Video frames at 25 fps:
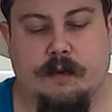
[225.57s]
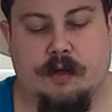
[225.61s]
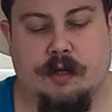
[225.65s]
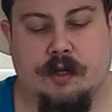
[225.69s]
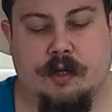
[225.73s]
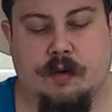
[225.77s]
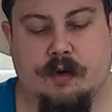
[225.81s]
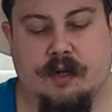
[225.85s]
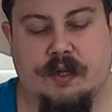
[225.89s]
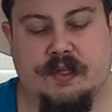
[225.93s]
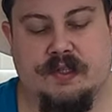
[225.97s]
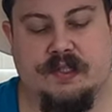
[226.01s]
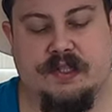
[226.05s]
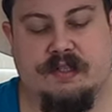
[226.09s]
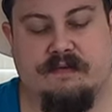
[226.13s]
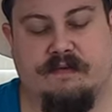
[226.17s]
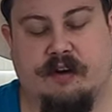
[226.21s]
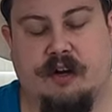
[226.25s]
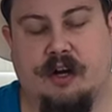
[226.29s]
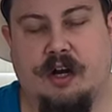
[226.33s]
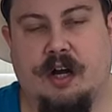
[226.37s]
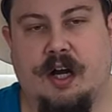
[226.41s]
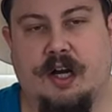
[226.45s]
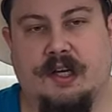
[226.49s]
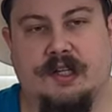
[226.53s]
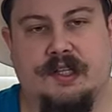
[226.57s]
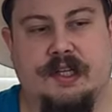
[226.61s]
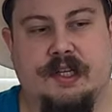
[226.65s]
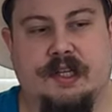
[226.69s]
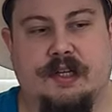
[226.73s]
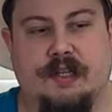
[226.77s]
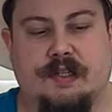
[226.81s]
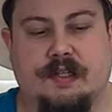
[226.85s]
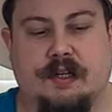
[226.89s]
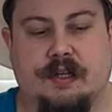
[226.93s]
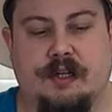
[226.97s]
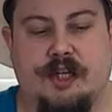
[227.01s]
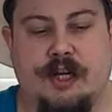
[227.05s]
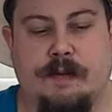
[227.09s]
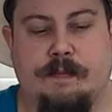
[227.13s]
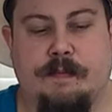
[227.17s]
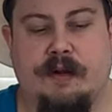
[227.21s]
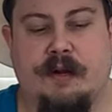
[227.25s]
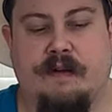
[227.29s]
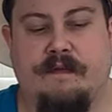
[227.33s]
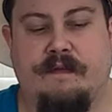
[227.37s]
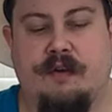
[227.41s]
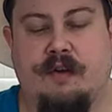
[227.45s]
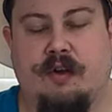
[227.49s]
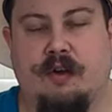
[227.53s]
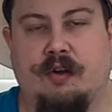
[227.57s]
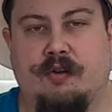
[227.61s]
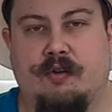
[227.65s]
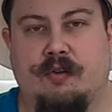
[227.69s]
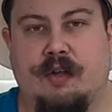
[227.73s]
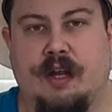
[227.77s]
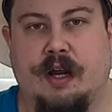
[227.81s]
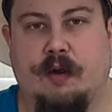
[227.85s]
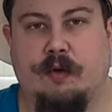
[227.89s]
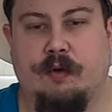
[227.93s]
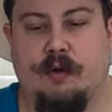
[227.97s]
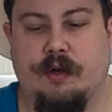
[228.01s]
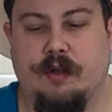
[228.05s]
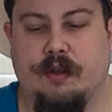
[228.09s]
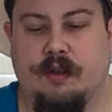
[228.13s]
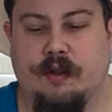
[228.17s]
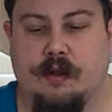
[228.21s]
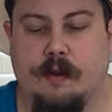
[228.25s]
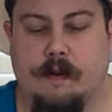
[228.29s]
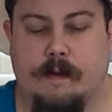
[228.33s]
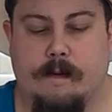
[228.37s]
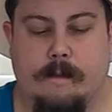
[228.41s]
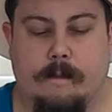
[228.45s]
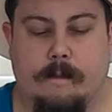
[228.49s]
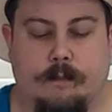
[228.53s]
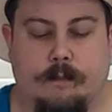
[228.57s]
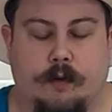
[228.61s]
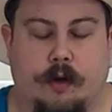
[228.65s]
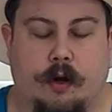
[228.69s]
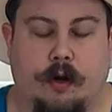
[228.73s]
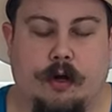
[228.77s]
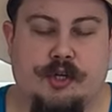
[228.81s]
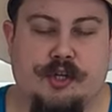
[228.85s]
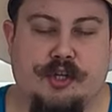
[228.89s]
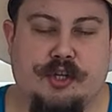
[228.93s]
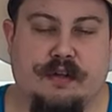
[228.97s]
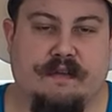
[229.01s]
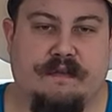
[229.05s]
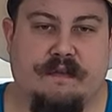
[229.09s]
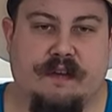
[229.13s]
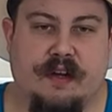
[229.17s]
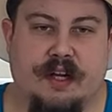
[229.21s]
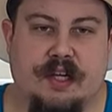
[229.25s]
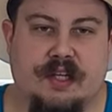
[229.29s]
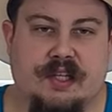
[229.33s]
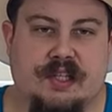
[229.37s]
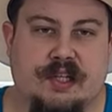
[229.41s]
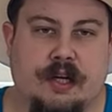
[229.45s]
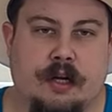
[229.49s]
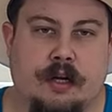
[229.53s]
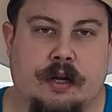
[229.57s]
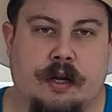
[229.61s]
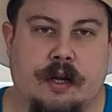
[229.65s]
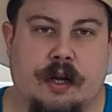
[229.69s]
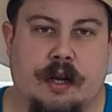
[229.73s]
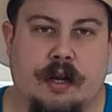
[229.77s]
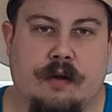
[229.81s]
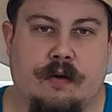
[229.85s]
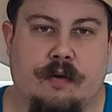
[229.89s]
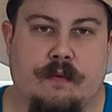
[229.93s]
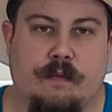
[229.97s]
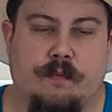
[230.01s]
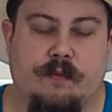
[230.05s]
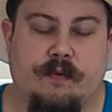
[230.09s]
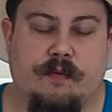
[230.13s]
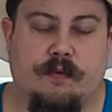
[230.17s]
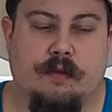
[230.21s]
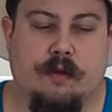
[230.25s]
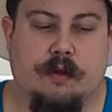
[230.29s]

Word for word: You want to use these for cocktails; they're cheap enough you can do that with. RJ the Fed signing out.